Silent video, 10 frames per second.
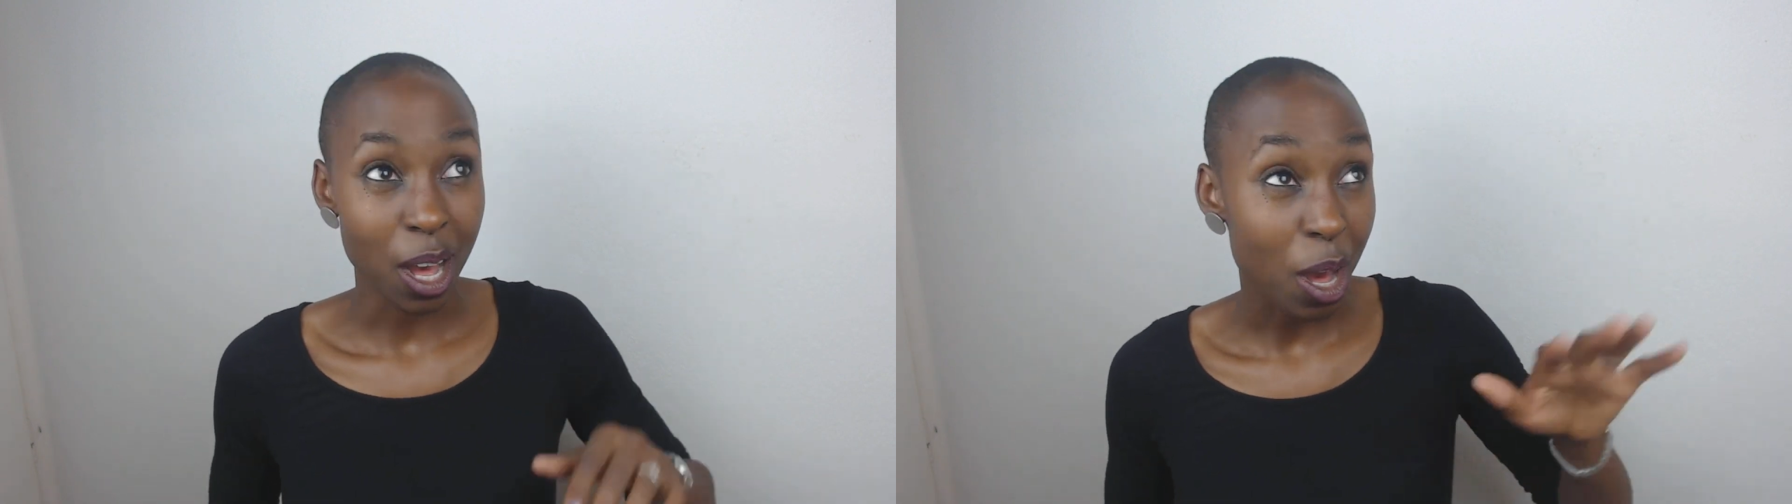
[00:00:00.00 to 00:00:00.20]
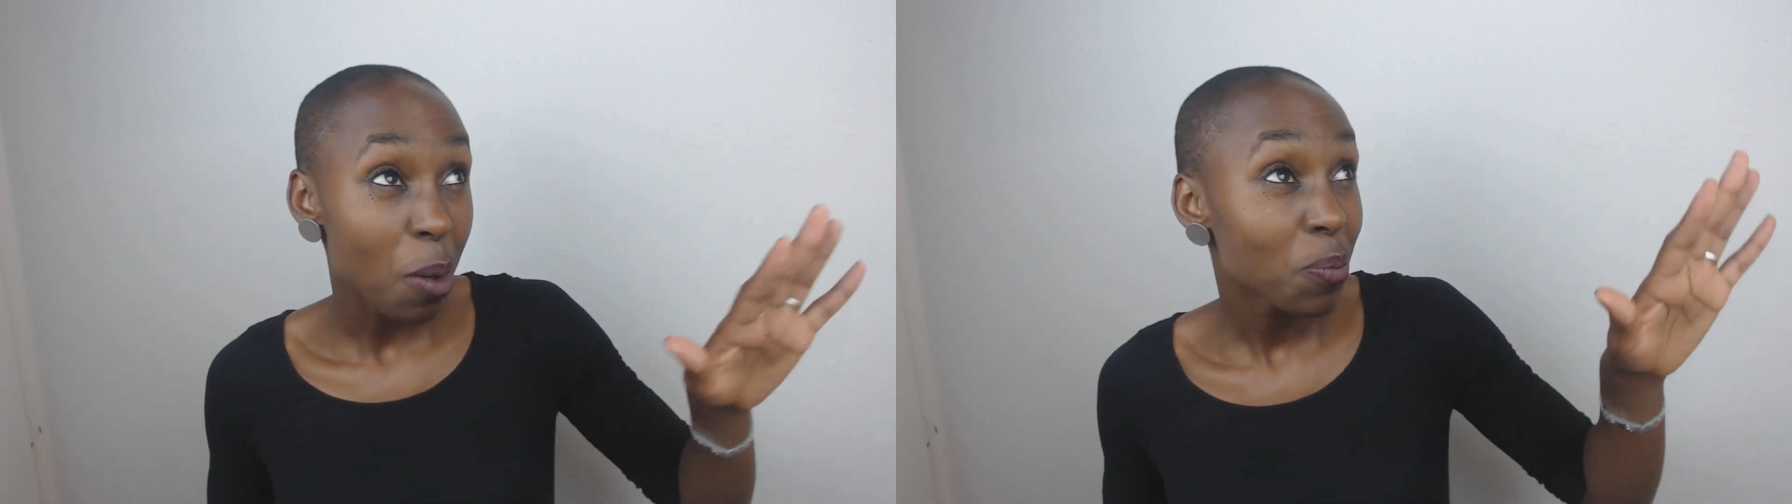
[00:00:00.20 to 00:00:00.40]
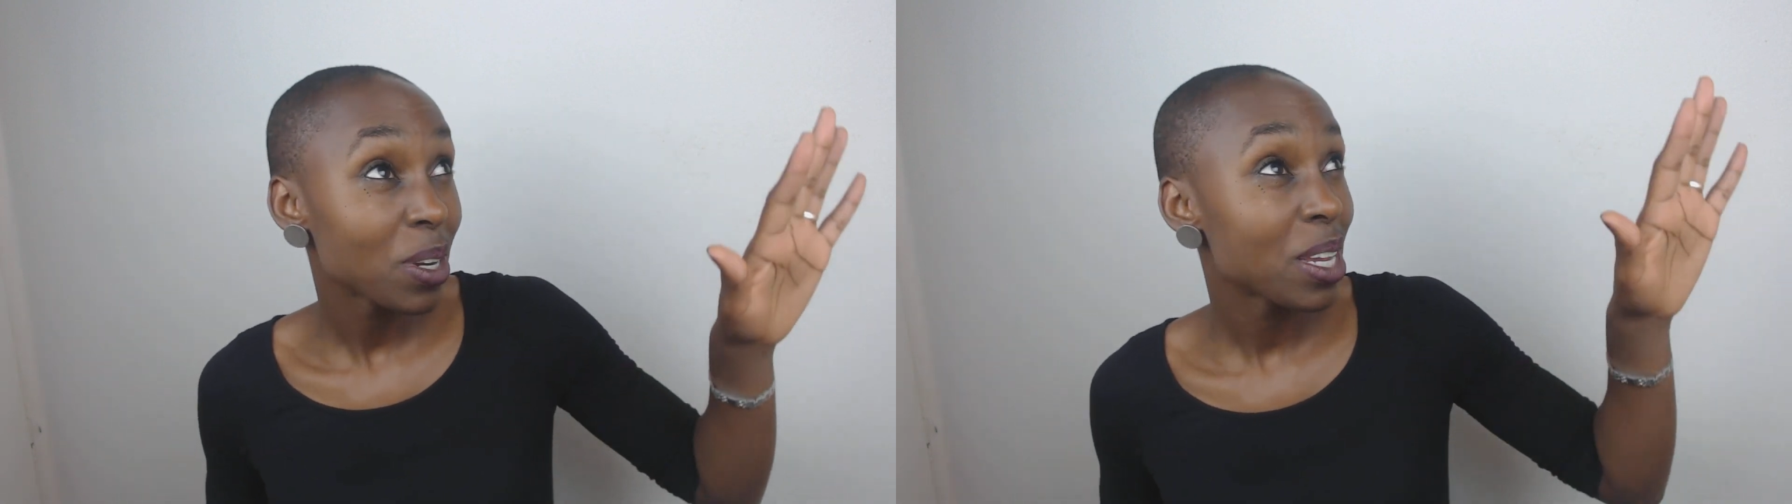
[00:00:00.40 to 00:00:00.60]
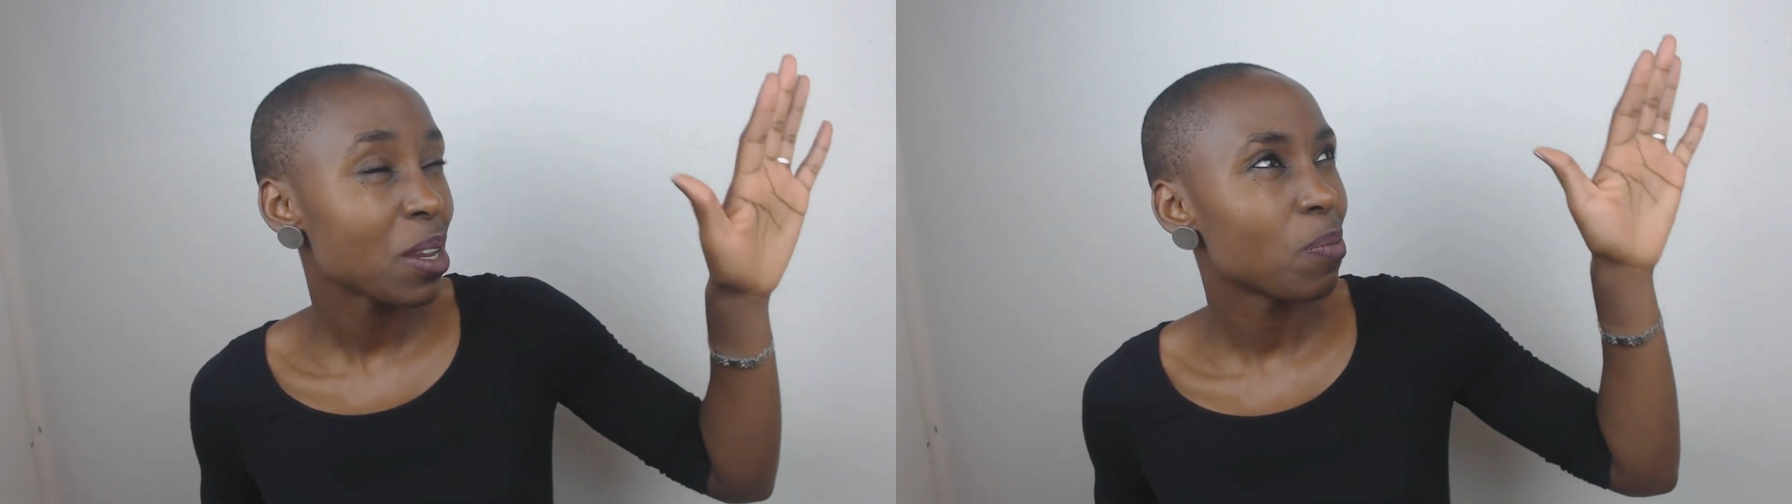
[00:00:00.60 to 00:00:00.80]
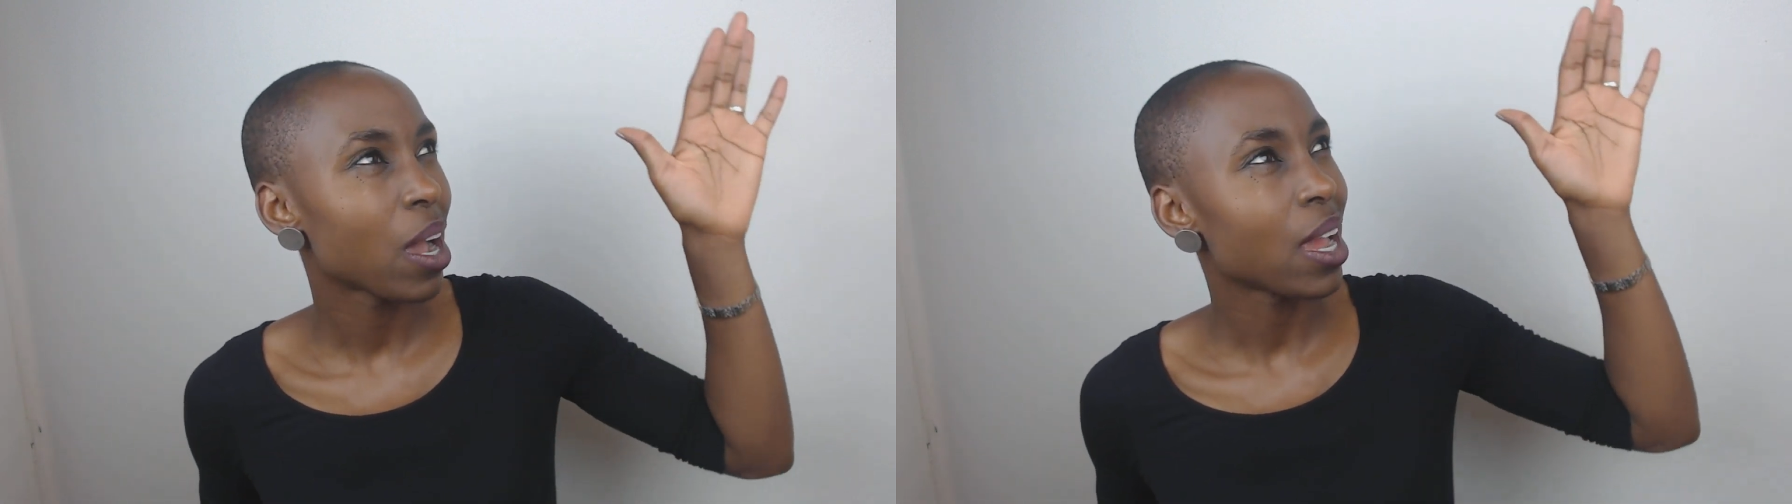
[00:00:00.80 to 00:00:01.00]

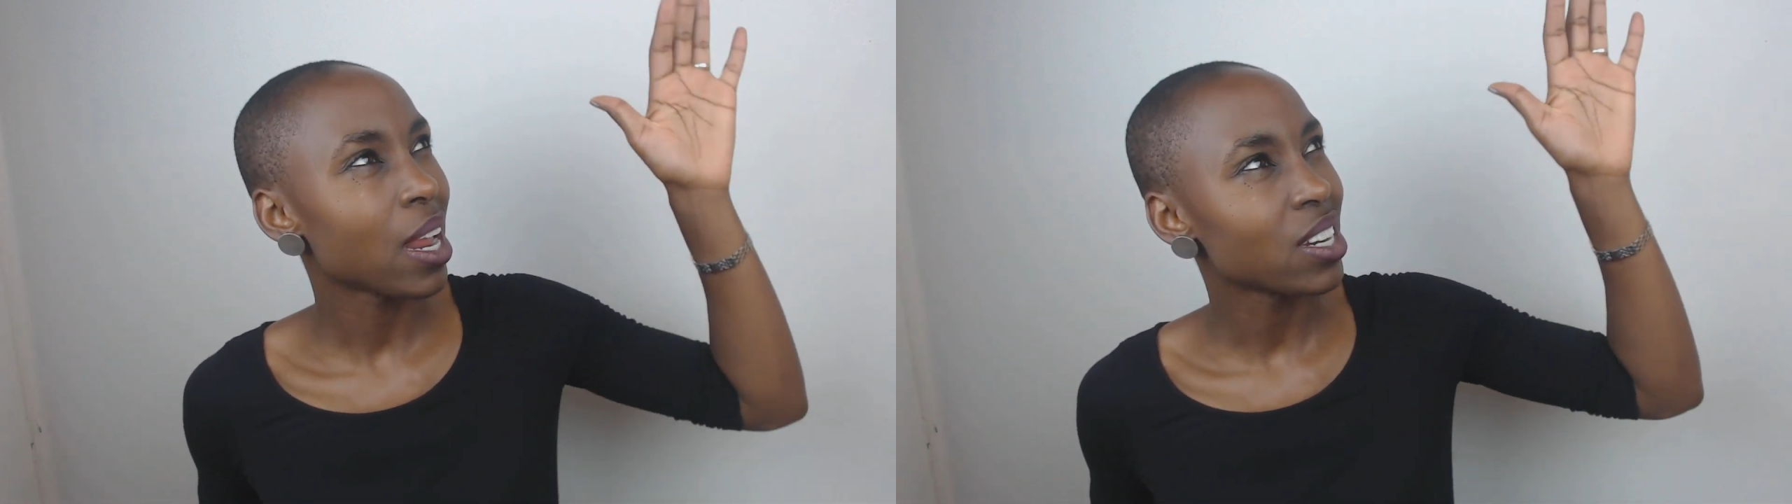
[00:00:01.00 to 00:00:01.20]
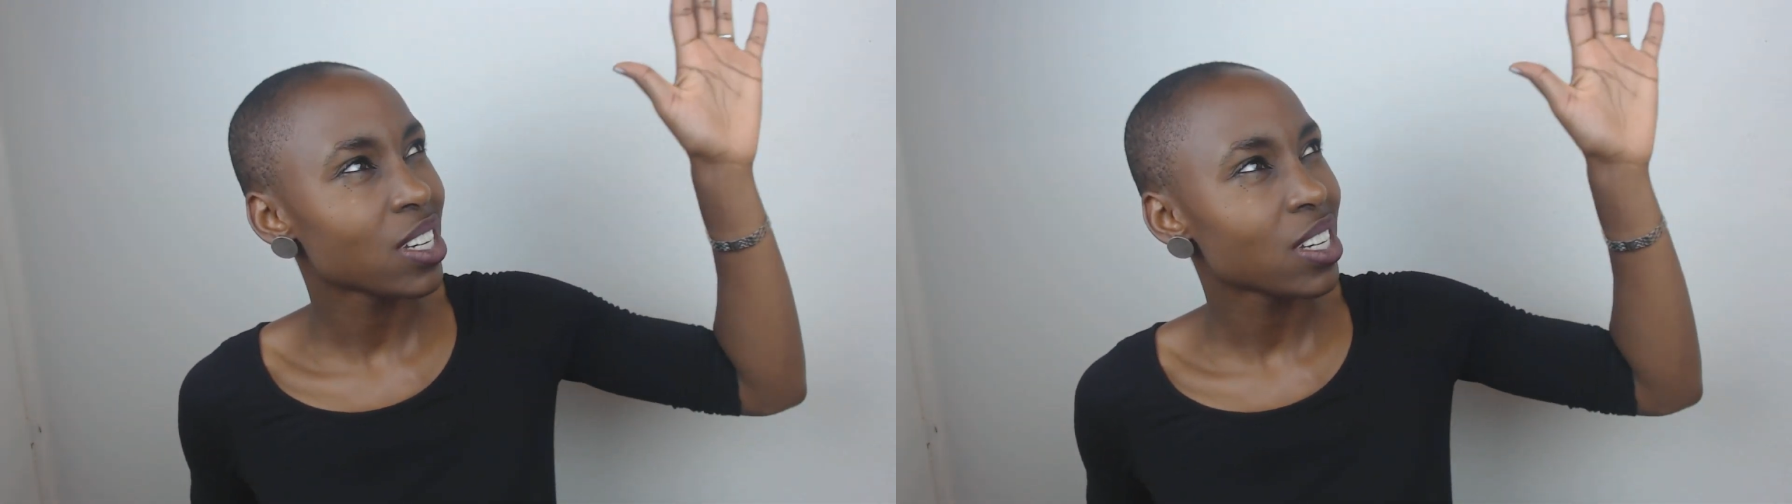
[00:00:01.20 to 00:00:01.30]
Accompanied by an